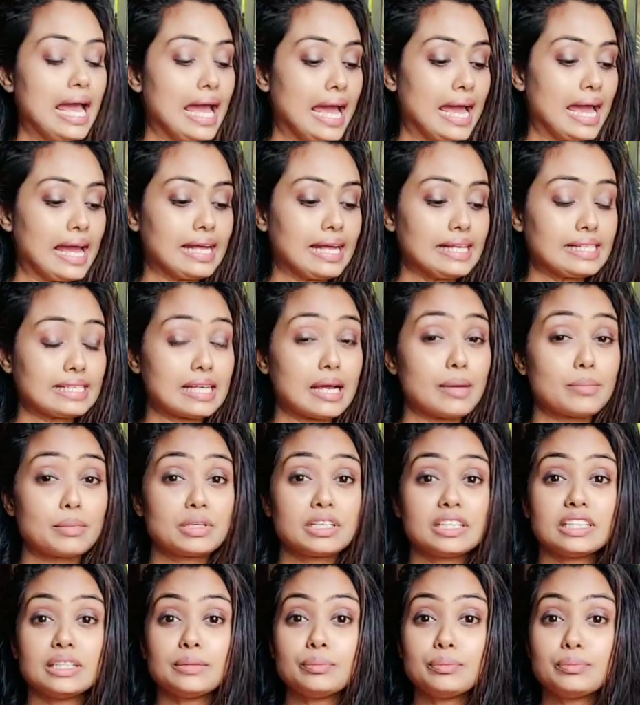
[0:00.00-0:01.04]
and I'm
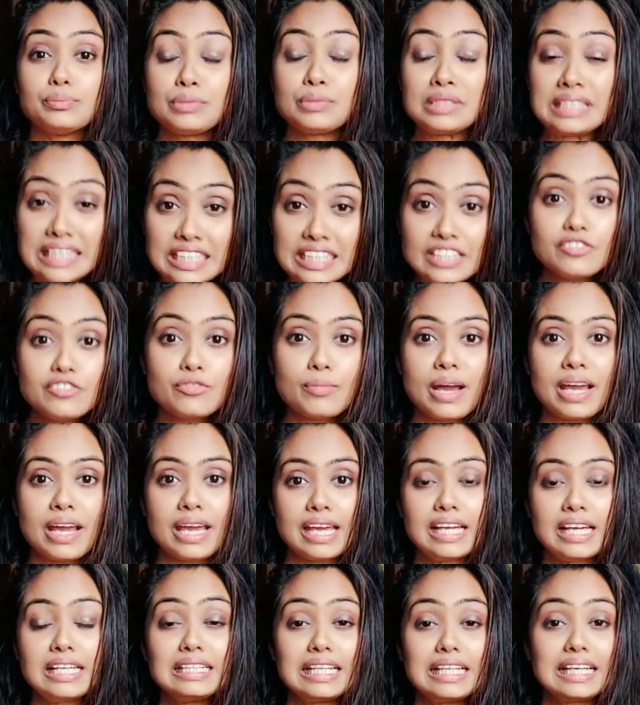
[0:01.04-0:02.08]
gonna leave my
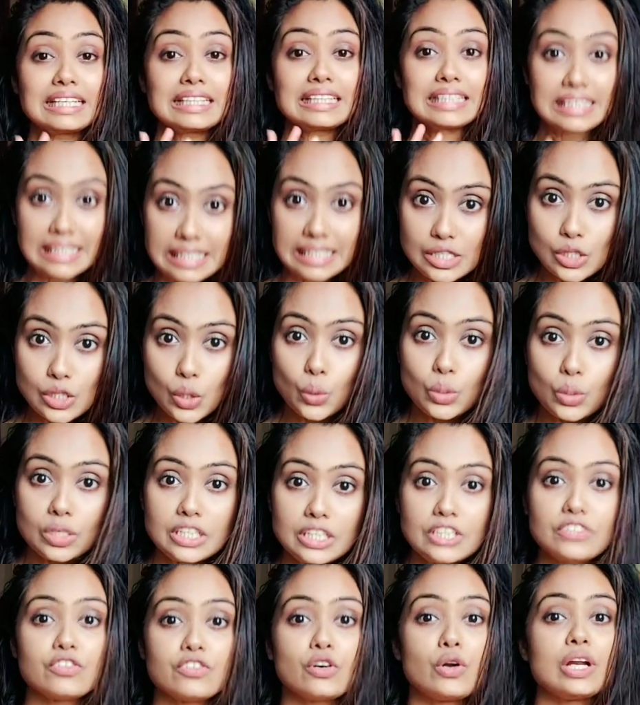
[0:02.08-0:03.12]
hair like this
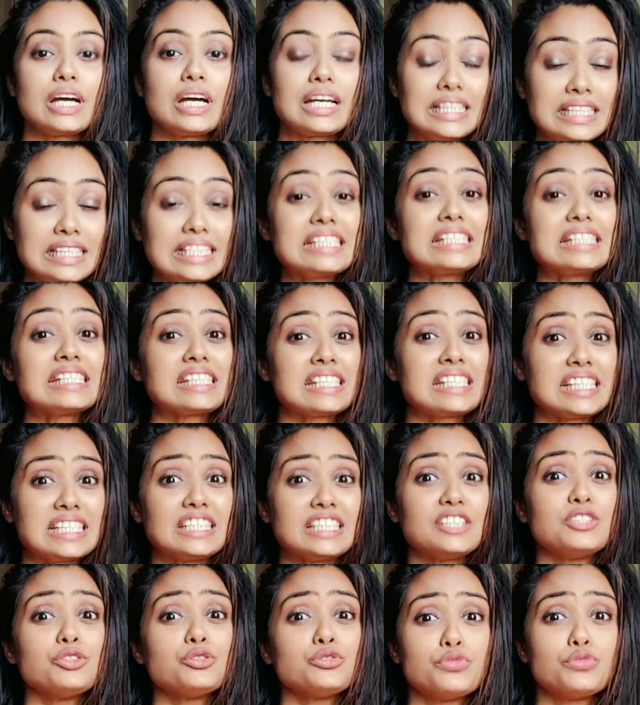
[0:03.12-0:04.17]
only for at least
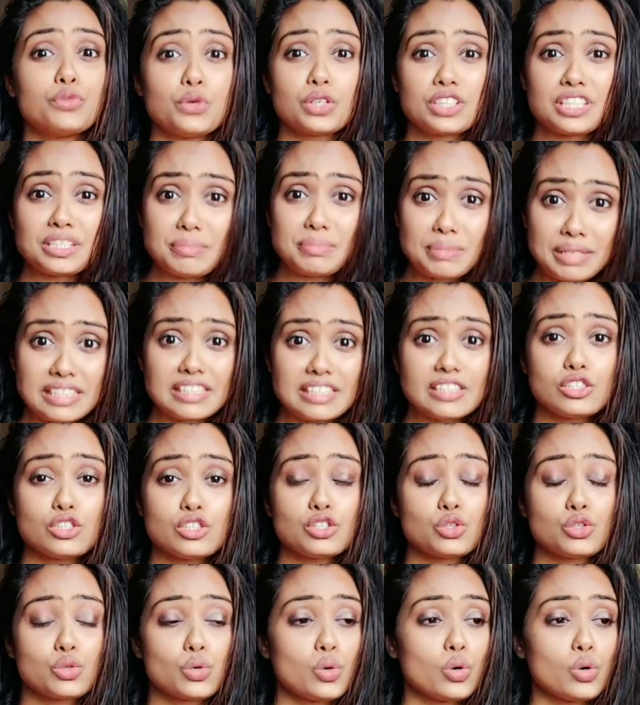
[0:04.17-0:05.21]
30 to 40
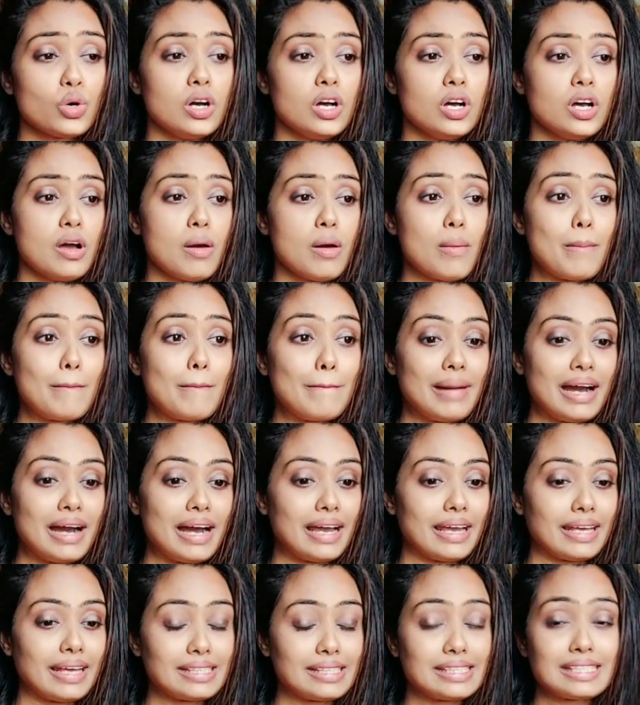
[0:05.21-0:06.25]
minutes so
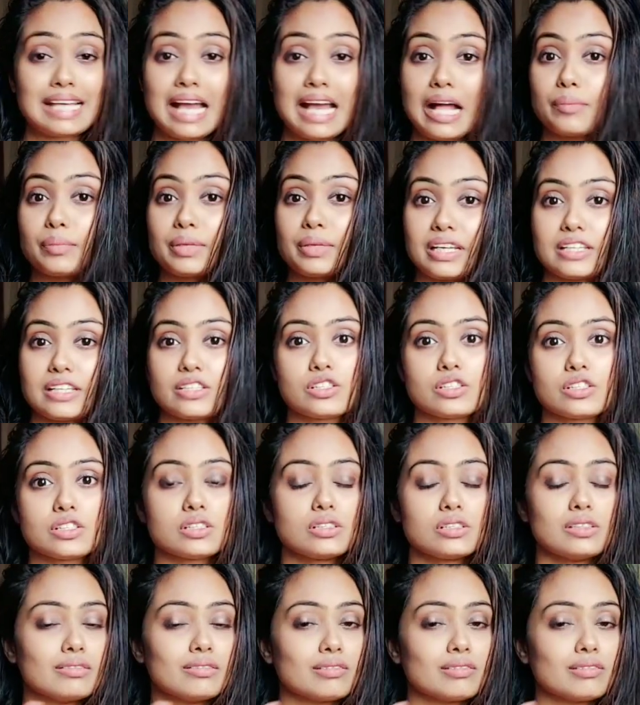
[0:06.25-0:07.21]
my scalp gets